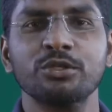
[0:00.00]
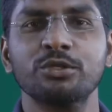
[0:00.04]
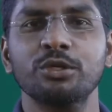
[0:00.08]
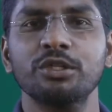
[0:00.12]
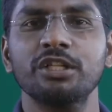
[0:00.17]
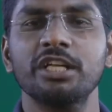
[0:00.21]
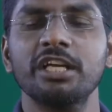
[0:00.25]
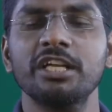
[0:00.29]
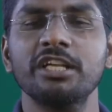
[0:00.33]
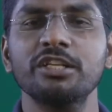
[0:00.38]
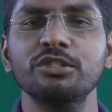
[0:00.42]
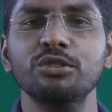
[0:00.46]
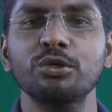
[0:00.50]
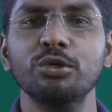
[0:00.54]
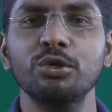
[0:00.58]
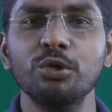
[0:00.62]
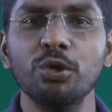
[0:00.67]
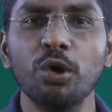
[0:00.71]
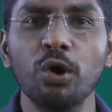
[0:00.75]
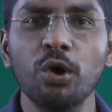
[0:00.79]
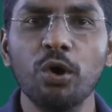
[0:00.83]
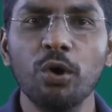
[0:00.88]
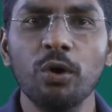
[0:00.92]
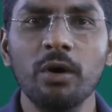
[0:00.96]
So there is
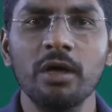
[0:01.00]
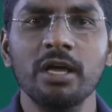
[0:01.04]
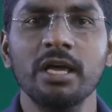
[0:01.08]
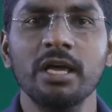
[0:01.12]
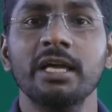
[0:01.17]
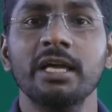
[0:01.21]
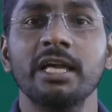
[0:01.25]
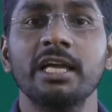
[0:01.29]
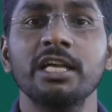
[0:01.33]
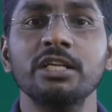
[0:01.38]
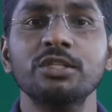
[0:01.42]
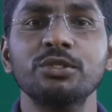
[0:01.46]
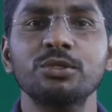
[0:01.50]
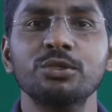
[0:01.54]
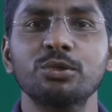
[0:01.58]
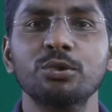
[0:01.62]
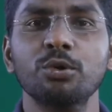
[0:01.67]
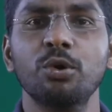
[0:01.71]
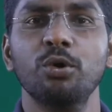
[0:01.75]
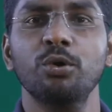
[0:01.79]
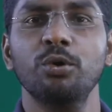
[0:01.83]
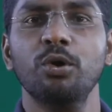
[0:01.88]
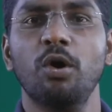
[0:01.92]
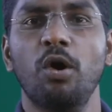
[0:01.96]
no
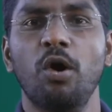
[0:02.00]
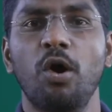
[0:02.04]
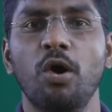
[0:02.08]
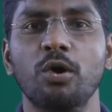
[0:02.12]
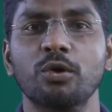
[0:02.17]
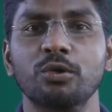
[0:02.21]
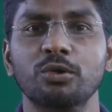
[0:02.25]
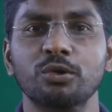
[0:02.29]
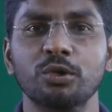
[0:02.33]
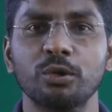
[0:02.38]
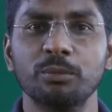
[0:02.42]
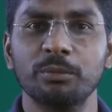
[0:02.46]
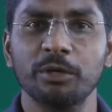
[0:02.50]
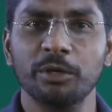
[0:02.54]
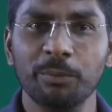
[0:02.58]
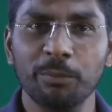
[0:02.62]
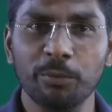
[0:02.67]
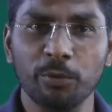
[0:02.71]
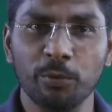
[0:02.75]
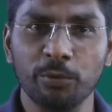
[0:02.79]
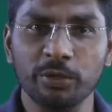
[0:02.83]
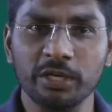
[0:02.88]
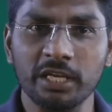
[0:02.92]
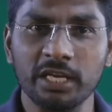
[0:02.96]
histone octamer
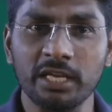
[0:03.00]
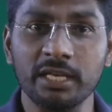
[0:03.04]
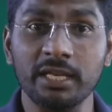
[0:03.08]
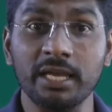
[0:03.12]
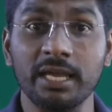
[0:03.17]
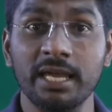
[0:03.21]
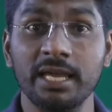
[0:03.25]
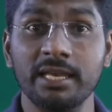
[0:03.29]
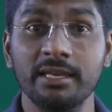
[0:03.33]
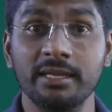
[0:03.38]
protein